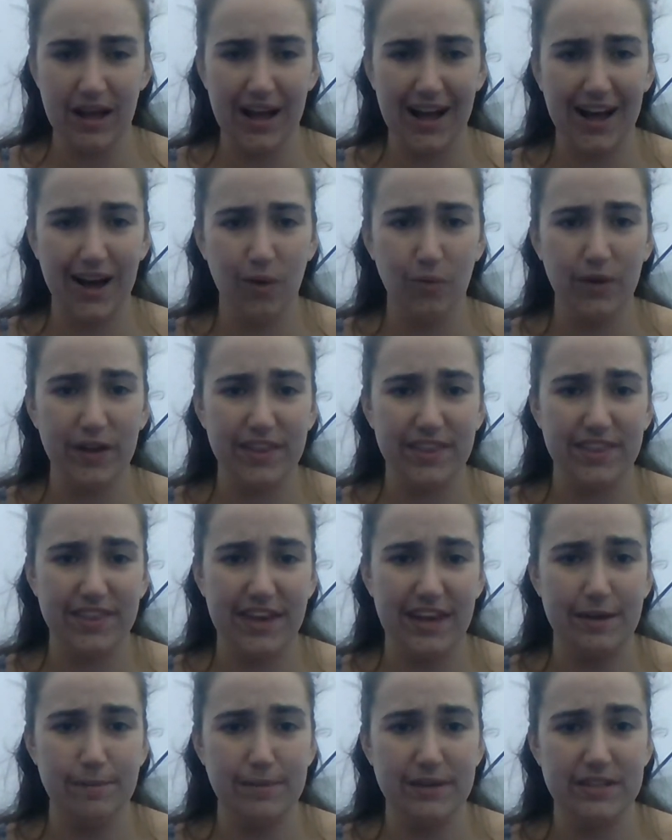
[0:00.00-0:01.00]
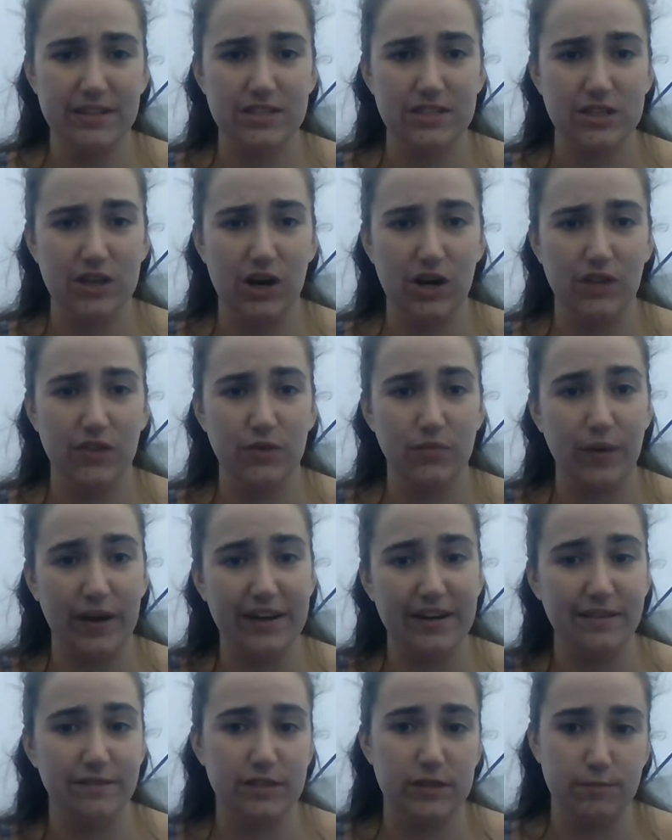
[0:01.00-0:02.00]
with a piece called The Rite
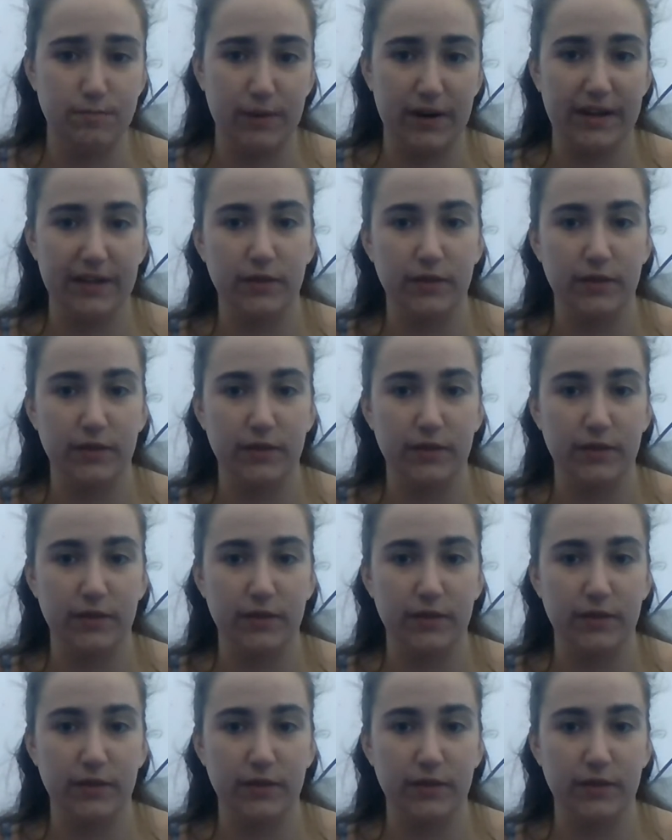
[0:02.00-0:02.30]
of Spring.